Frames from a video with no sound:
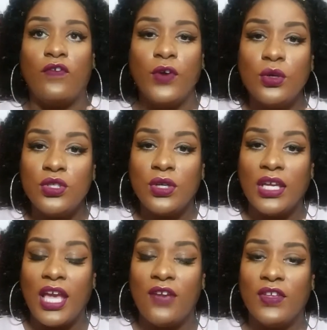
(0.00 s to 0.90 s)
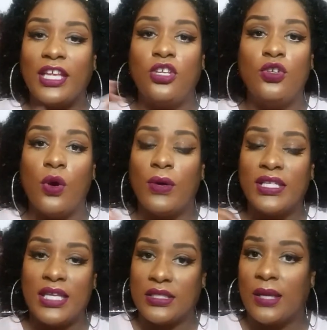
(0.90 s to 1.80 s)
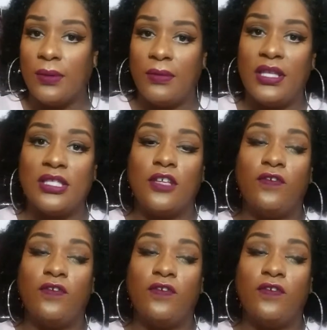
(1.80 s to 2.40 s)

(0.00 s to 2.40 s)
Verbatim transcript: food you can get if you're like, you don't want to take supplements,